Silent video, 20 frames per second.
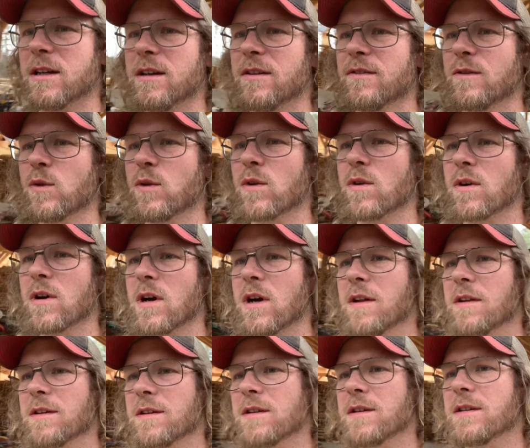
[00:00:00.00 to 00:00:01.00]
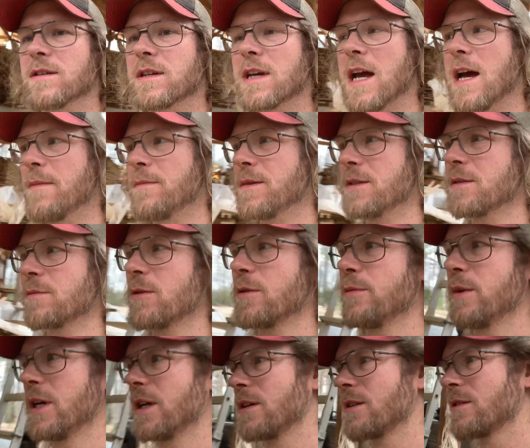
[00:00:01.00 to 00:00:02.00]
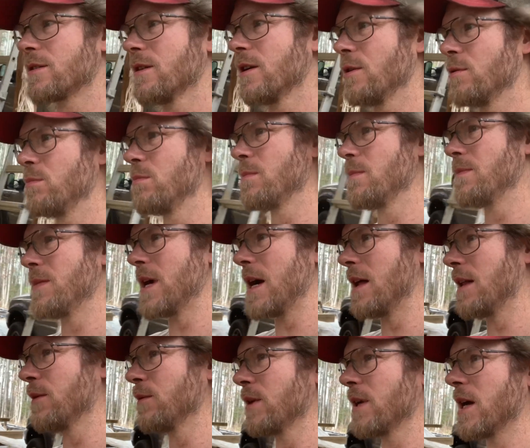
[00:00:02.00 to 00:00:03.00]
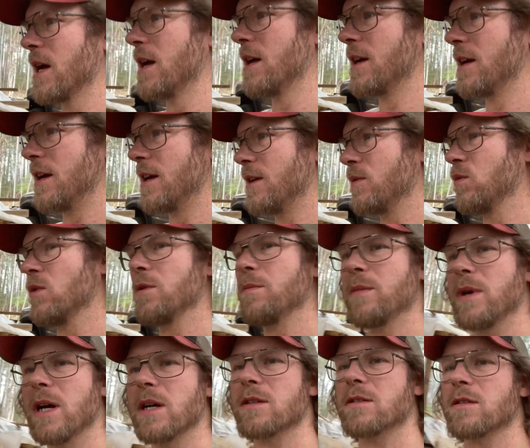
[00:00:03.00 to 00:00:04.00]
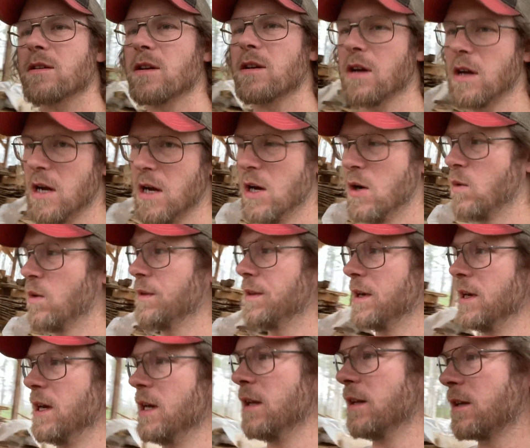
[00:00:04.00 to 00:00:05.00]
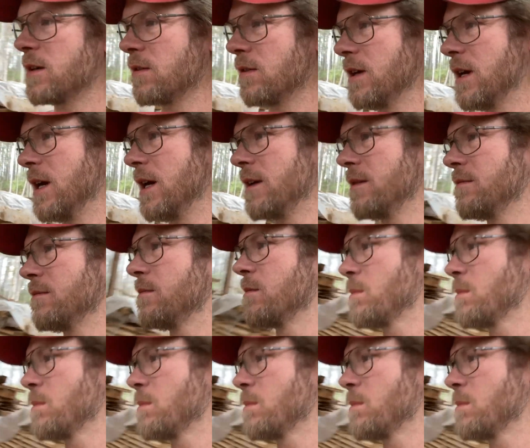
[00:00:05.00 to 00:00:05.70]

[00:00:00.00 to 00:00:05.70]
for these cabinets I'm going to make. So, now that we got a Woodmaster with a helical head,